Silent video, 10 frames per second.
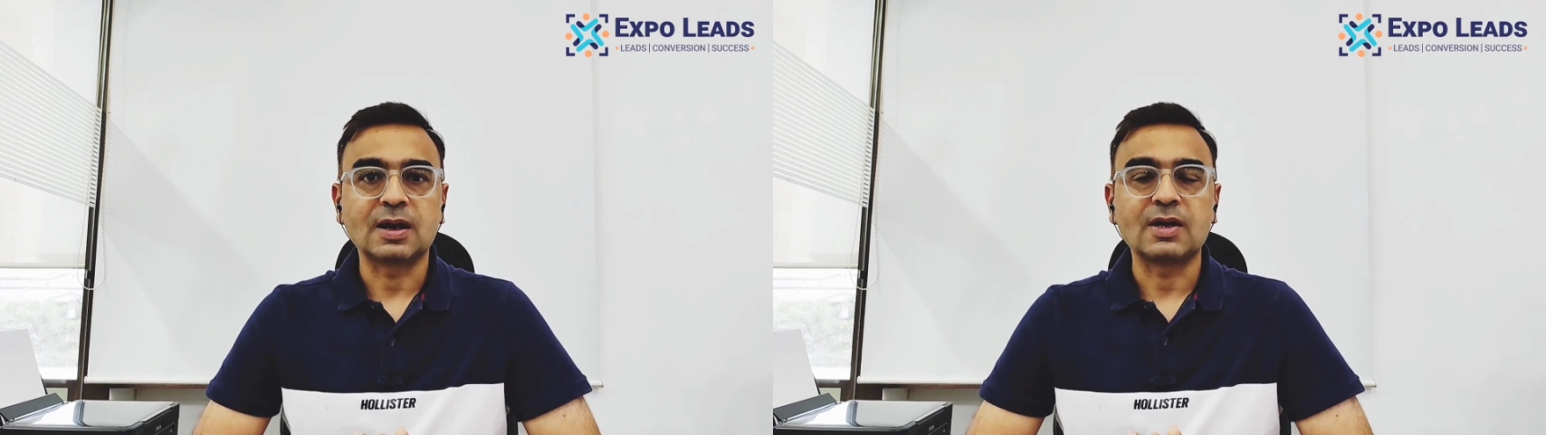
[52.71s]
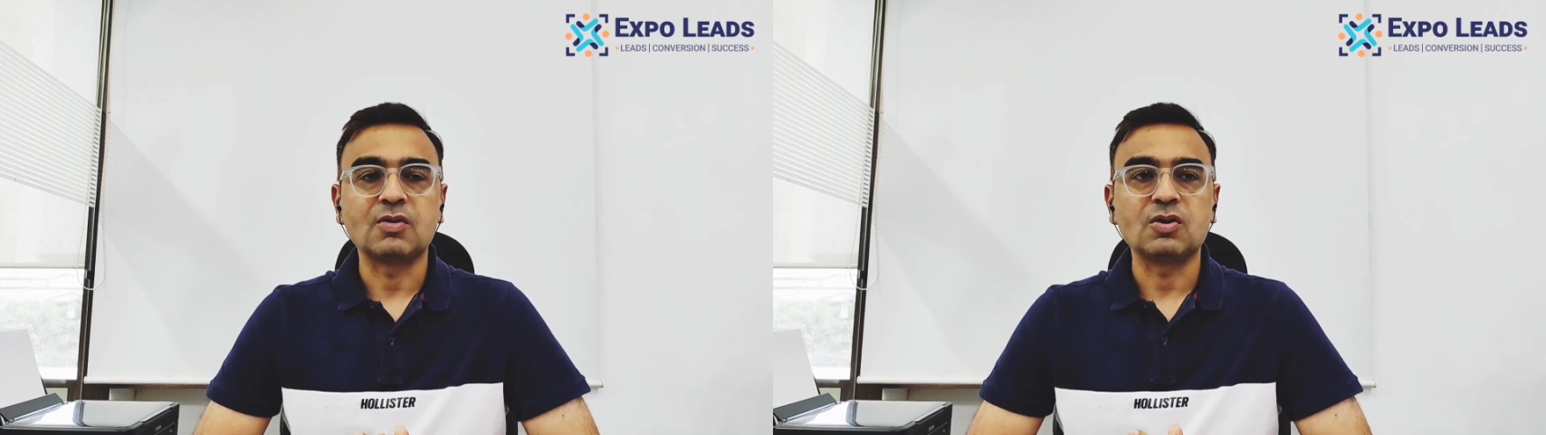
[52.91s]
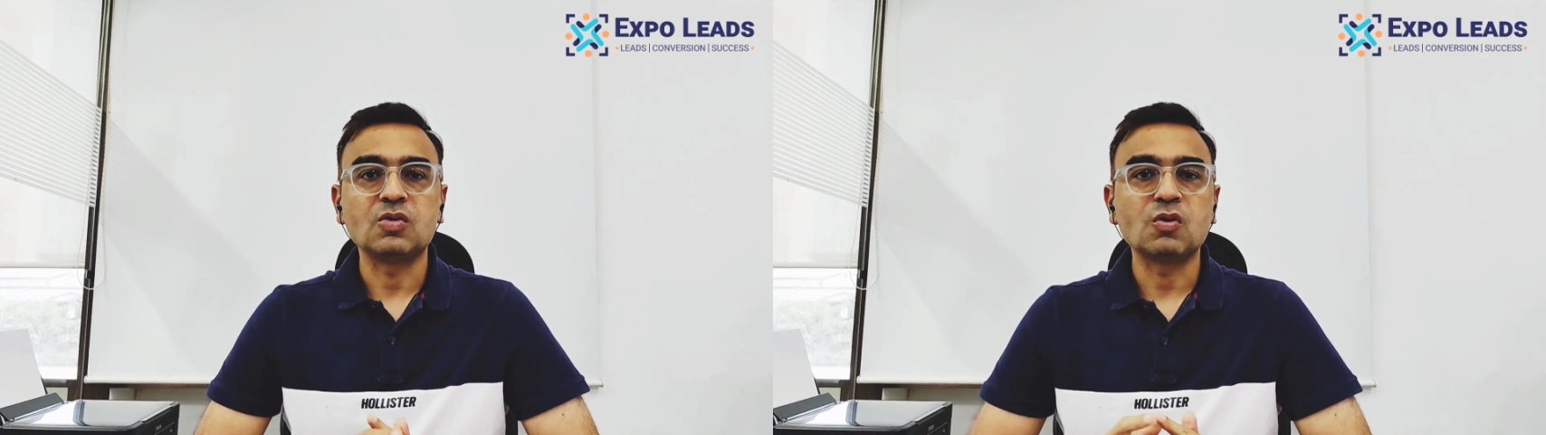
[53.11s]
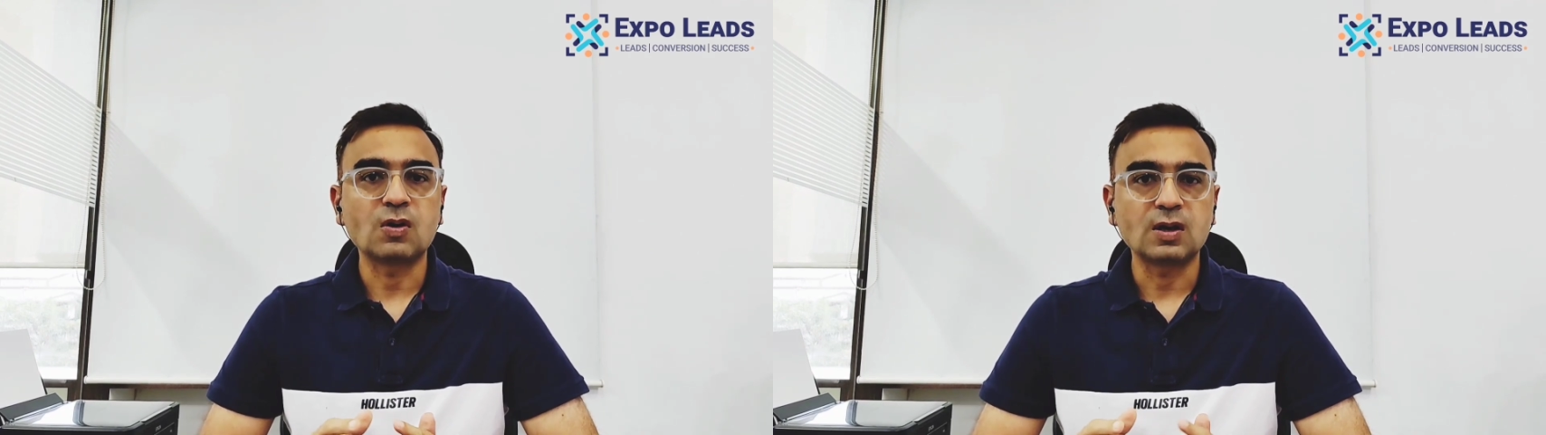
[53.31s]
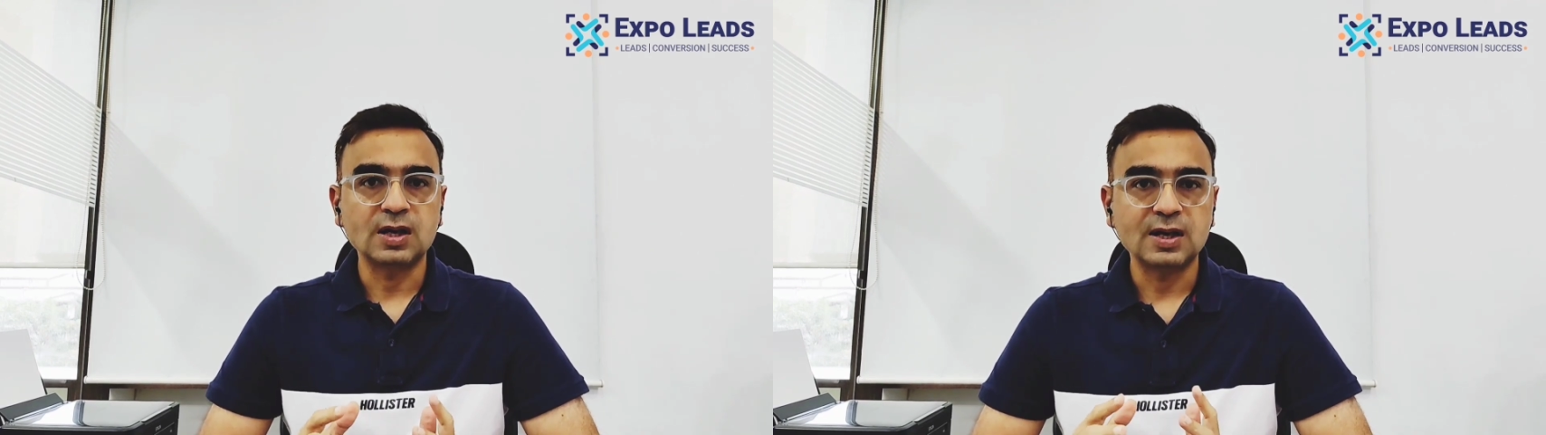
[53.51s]
and you
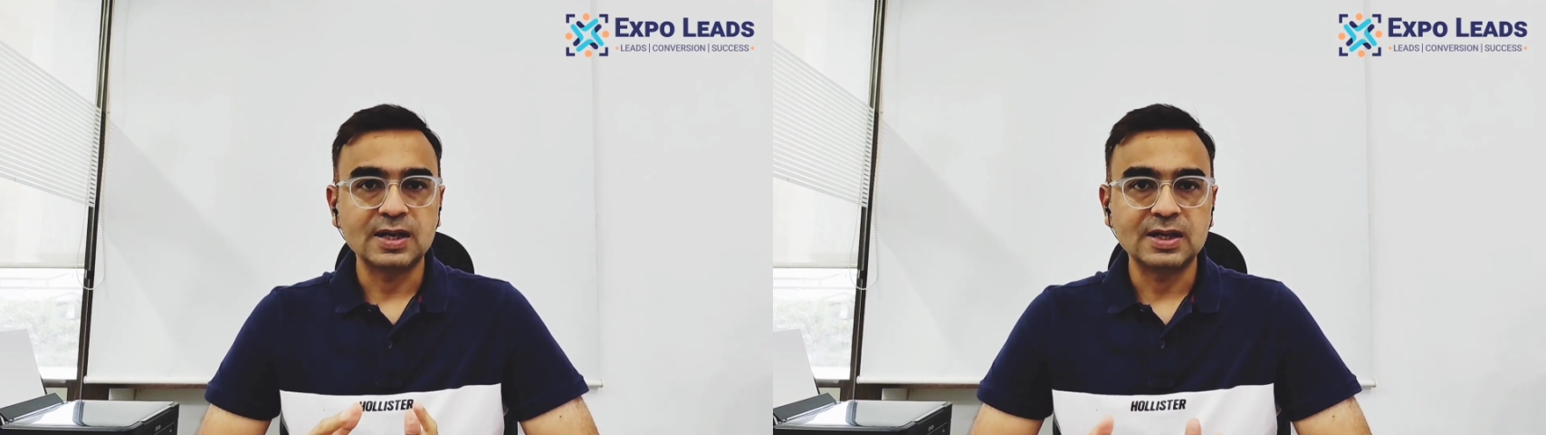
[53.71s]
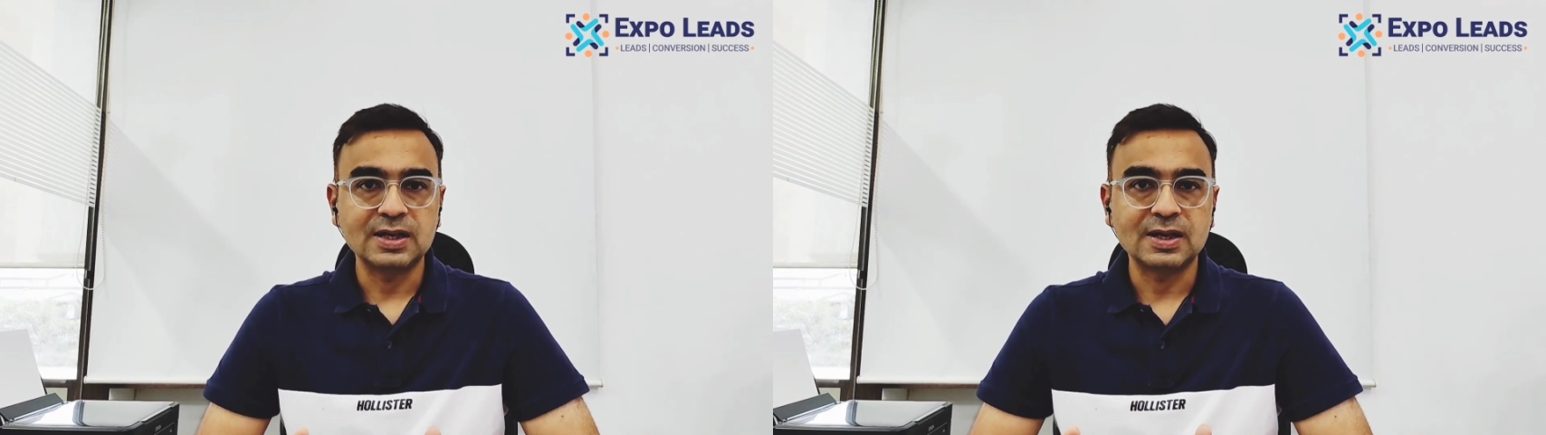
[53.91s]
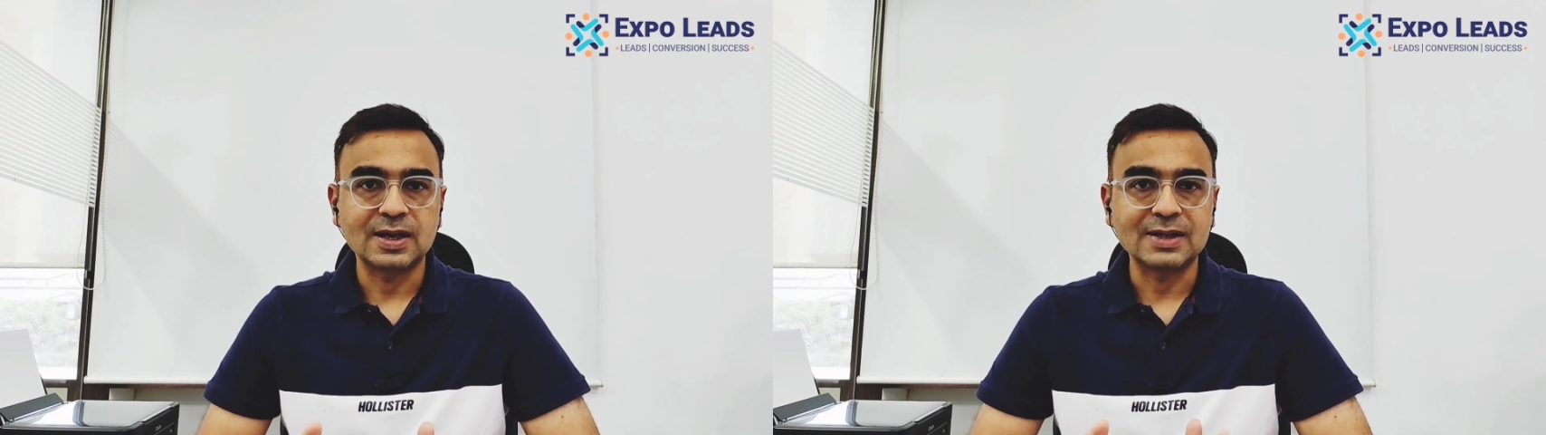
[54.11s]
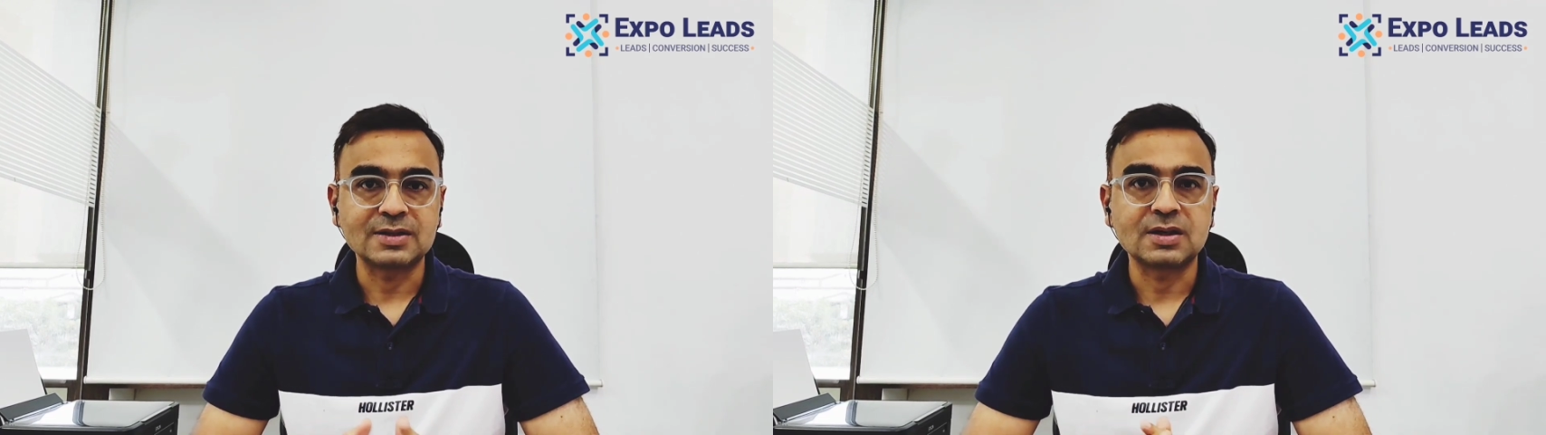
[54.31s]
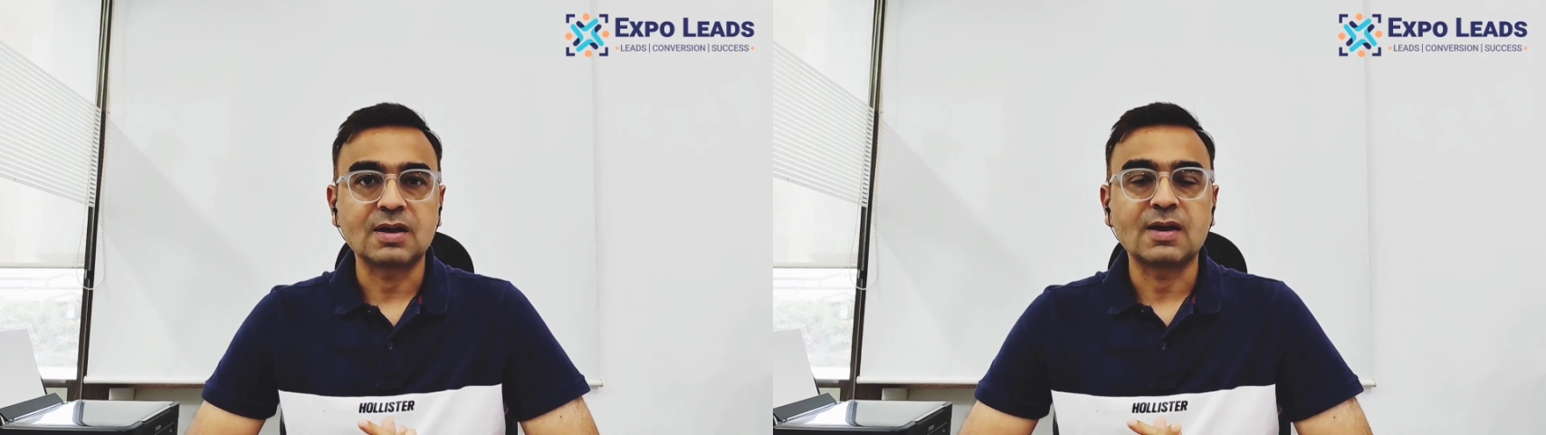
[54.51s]
don't need any
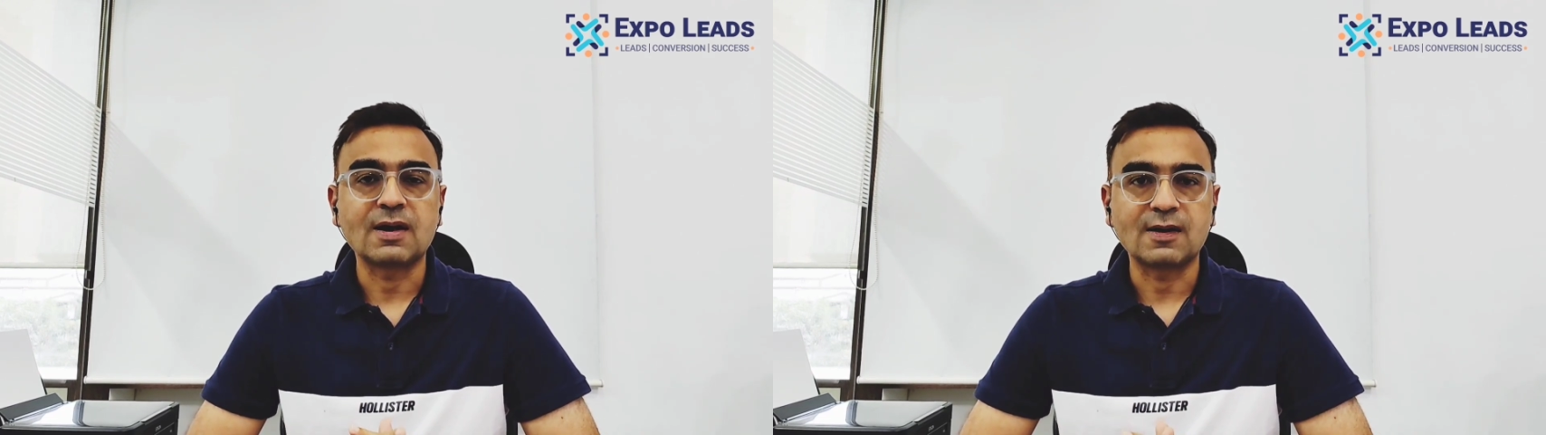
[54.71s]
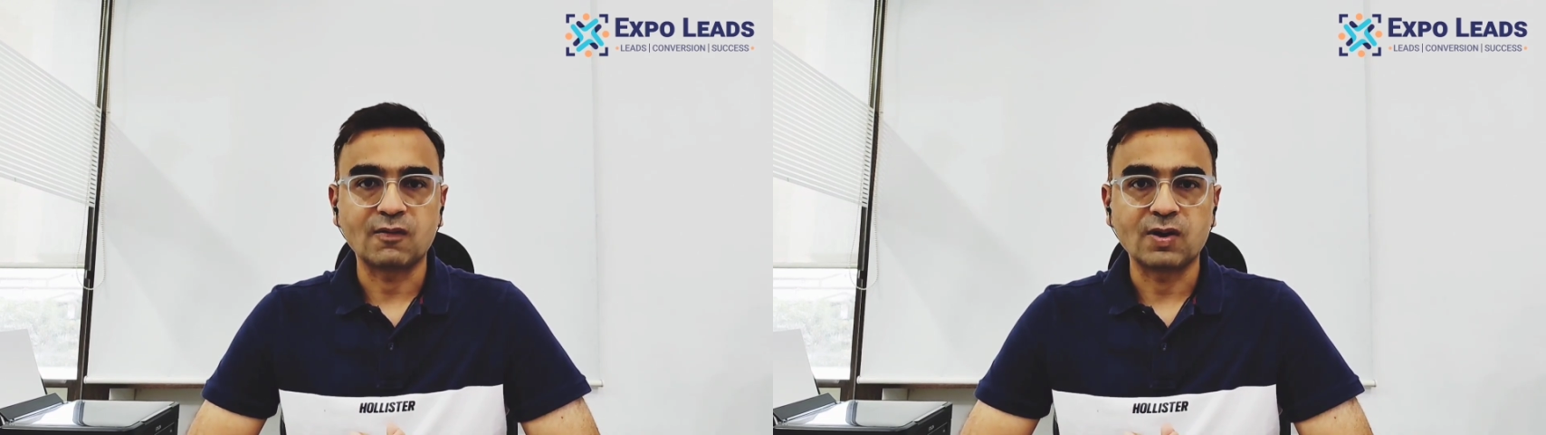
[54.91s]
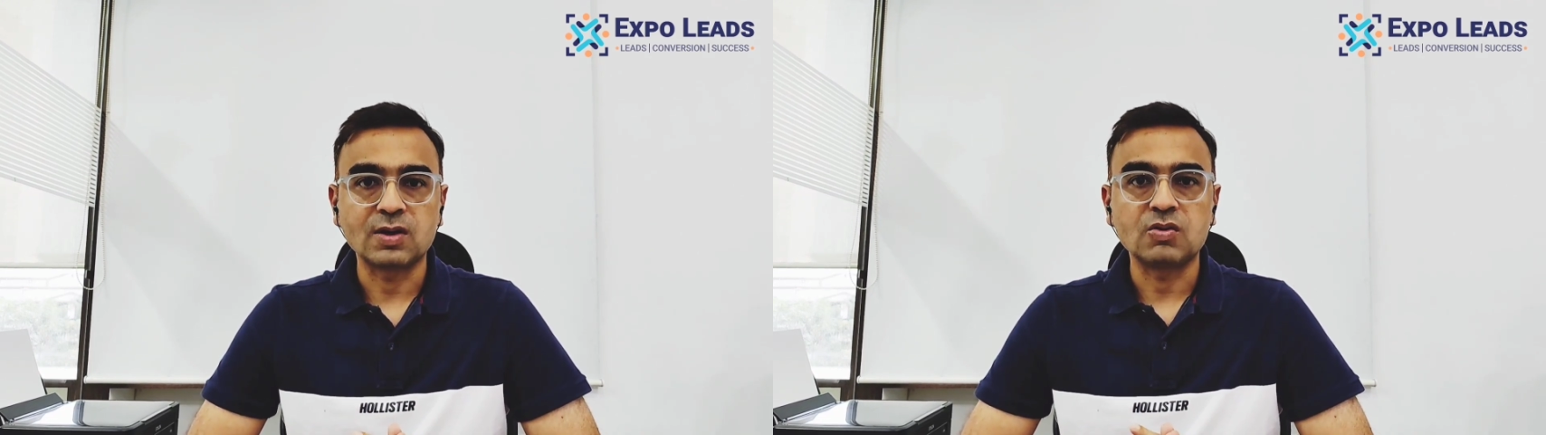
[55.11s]
extra hardware.